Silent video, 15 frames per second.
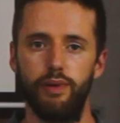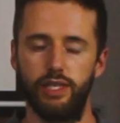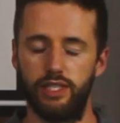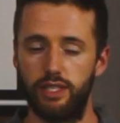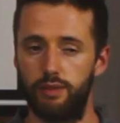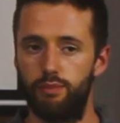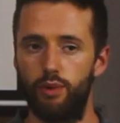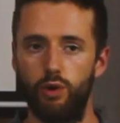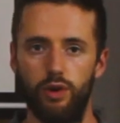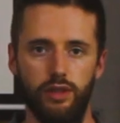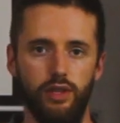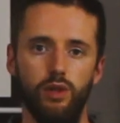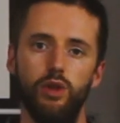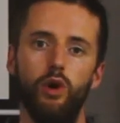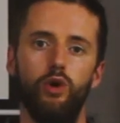but
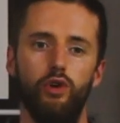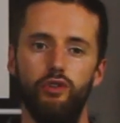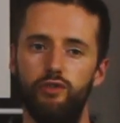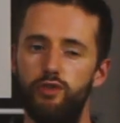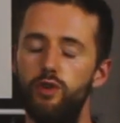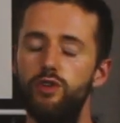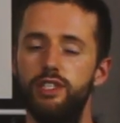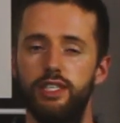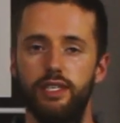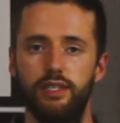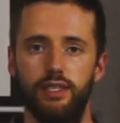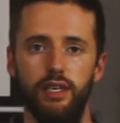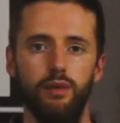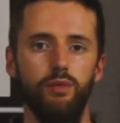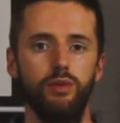support the local food
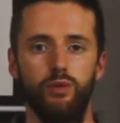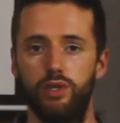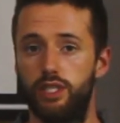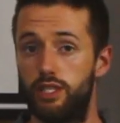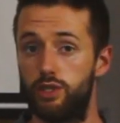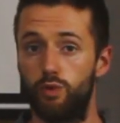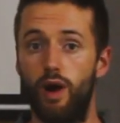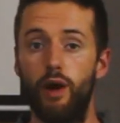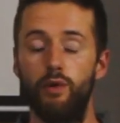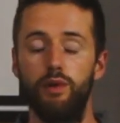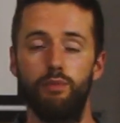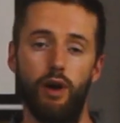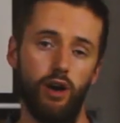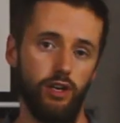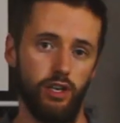system, which is why we
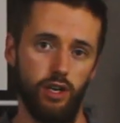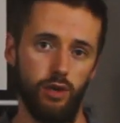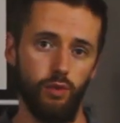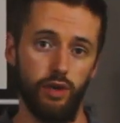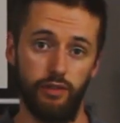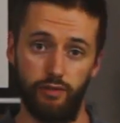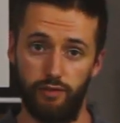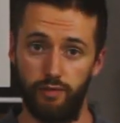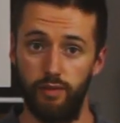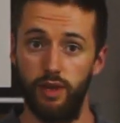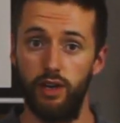partner with